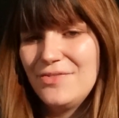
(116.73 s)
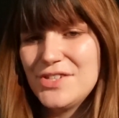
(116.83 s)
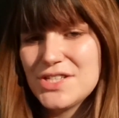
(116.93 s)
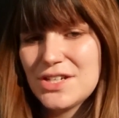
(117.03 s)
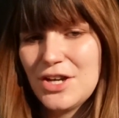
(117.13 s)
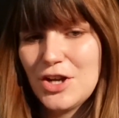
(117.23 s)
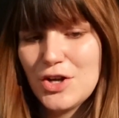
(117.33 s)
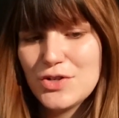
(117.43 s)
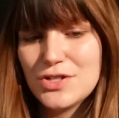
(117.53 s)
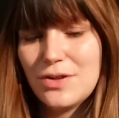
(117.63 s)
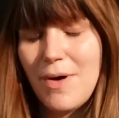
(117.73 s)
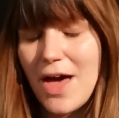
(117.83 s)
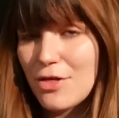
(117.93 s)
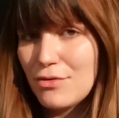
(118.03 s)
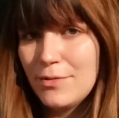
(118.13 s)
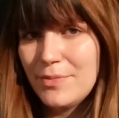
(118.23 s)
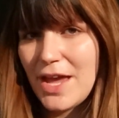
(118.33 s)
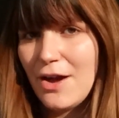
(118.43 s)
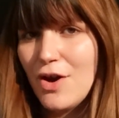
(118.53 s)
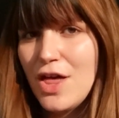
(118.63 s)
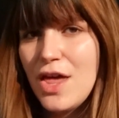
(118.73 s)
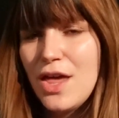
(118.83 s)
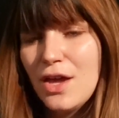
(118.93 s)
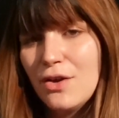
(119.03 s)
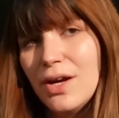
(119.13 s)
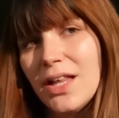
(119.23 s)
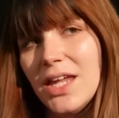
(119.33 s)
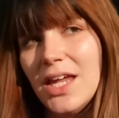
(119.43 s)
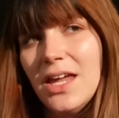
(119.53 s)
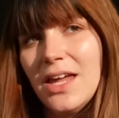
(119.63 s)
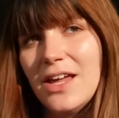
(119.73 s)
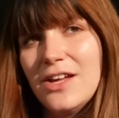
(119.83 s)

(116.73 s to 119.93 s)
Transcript: I'm just gonna go to the bathroom now, quickly